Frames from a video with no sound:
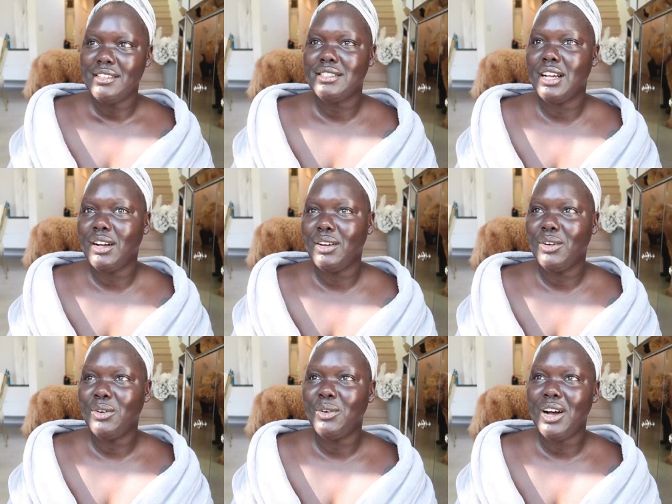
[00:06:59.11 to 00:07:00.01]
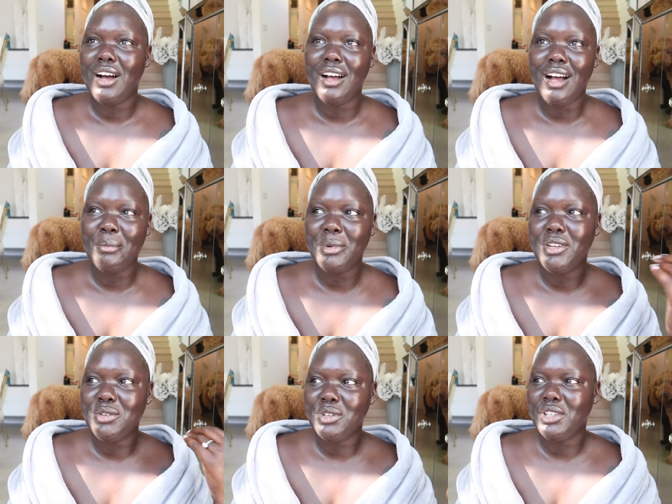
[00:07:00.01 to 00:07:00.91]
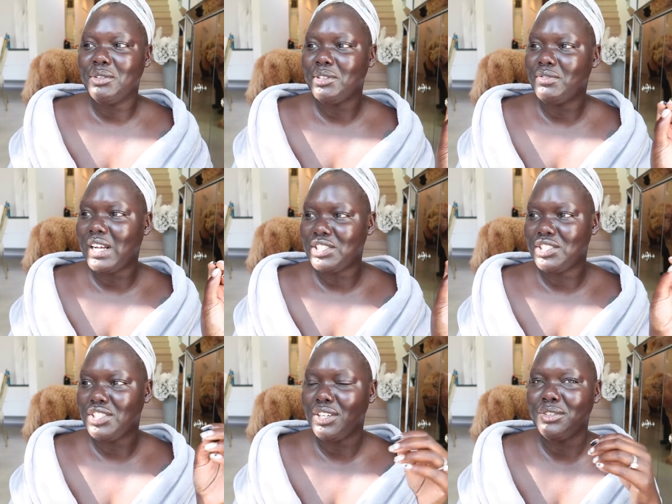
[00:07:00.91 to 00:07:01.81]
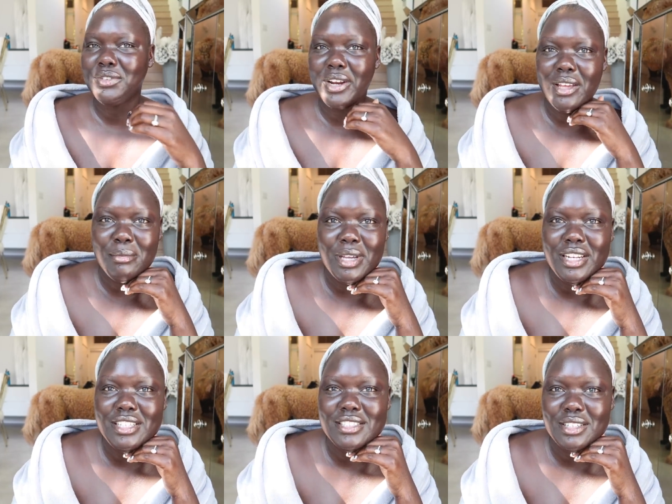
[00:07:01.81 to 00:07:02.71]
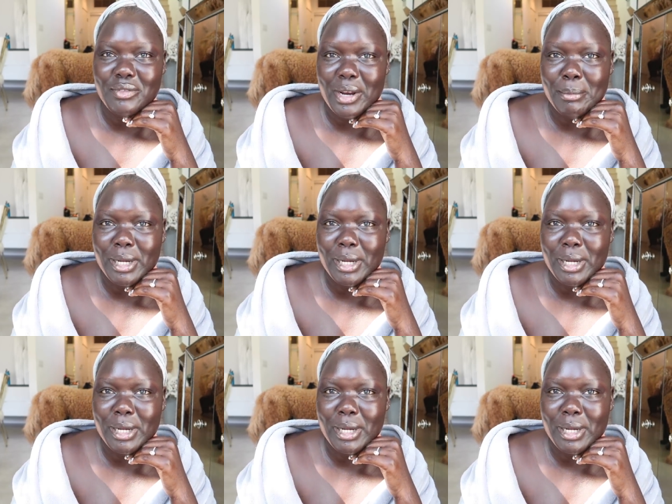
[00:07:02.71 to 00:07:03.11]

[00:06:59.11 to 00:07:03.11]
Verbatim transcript: So I'm gonna do a cute little fashion show for him, and he's gonna rate